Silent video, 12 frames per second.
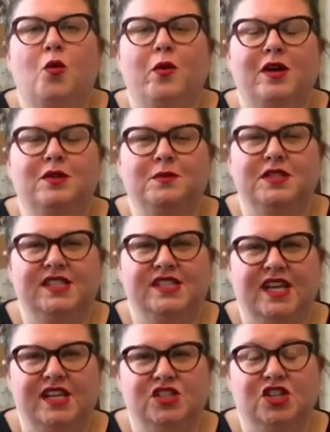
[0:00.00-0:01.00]
Welcome to
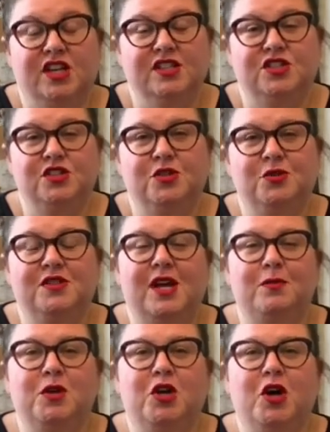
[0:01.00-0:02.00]
St. John's News.
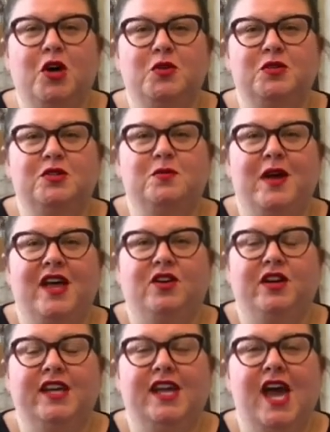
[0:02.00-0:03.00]
I'm your host,
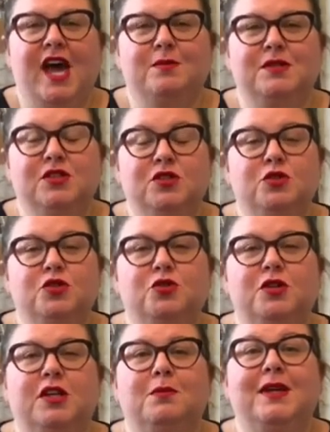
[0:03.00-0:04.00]
Mallory Capps, and you're
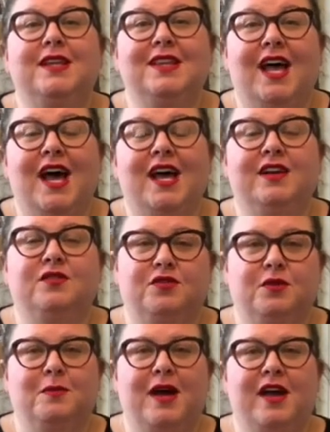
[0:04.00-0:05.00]
joining me live
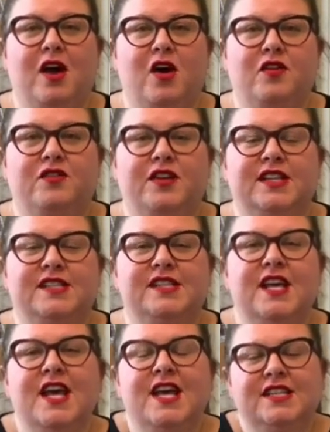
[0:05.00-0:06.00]
from my office.
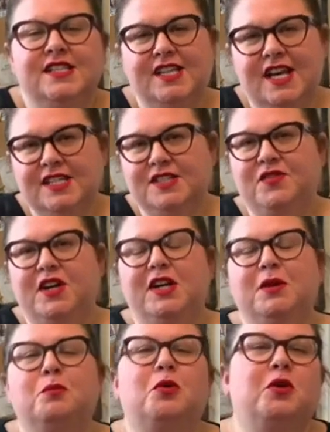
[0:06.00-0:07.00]
Today is a very
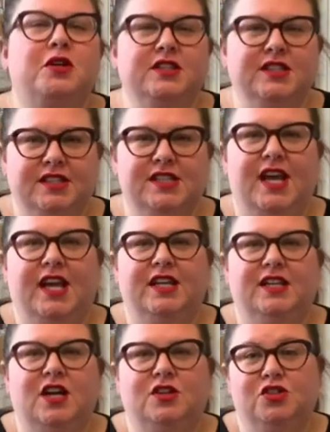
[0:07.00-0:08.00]
important day
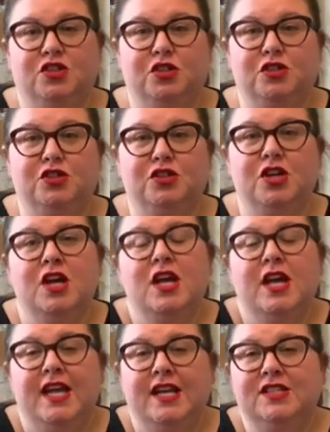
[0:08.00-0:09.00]
in our church.
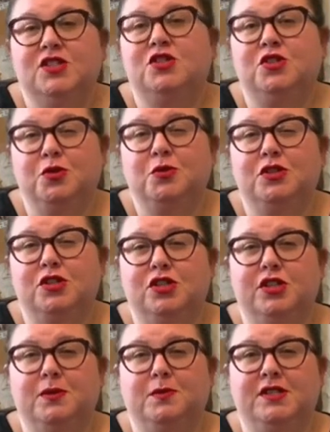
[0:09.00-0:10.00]
It is
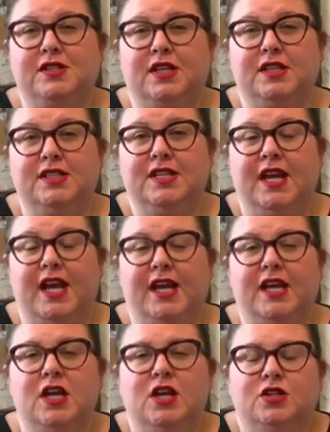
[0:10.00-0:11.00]
Stewardship
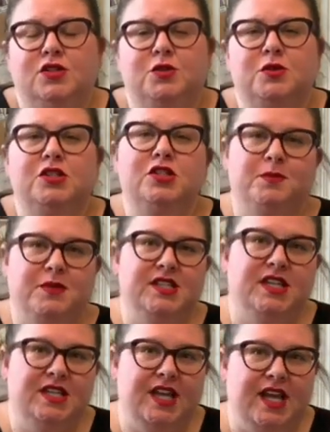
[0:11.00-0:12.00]
Sunday. Stewardship
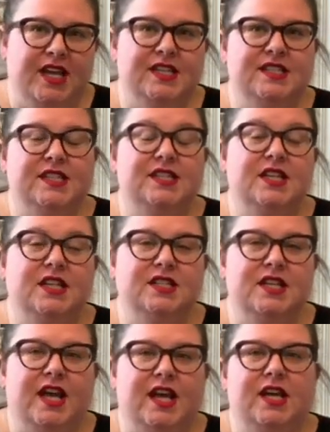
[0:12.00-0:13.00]
Sunday is the
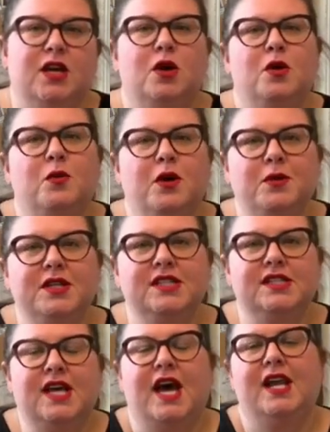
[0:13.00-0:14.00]
Sunday where we
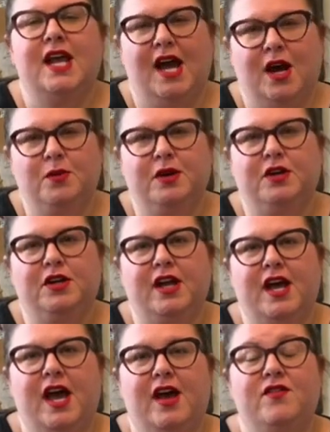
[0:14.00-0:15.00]
decide how we're going to
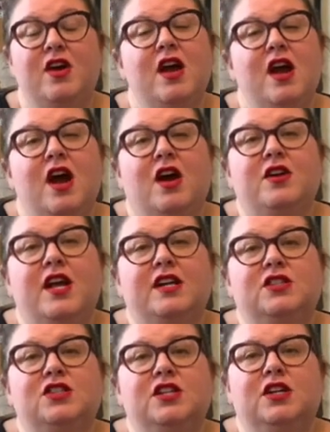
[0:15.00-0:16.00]
have our
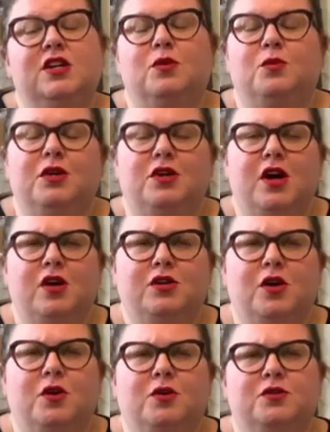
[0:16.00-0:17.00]
next year, what are our
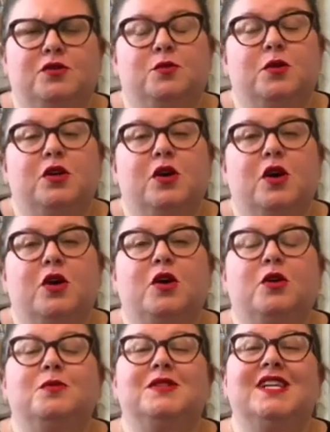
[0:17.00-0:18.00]
goals, what are our
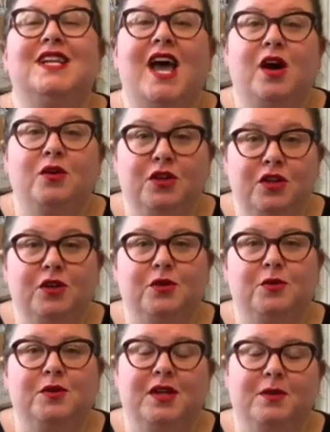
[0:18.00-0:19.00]
hopes, and how
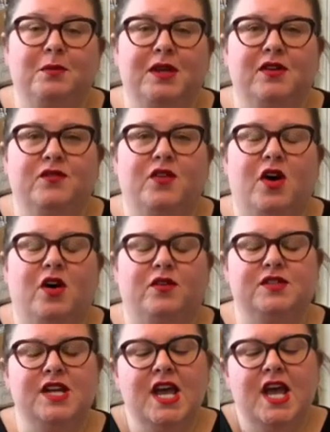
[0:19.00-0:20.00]
you can be
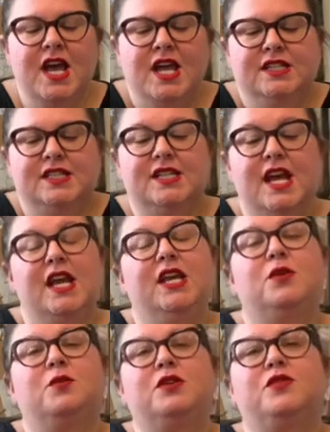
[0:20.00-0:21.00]
involved. Today,
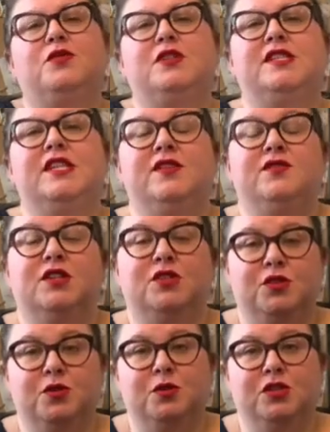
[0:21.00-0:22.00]
you would have received a
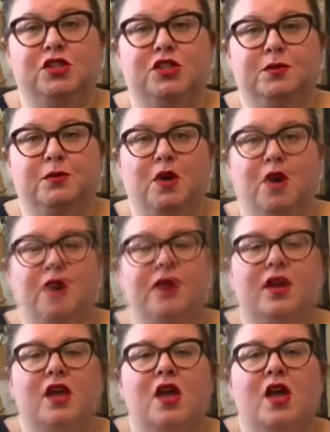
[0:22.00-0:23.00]
stewardship card.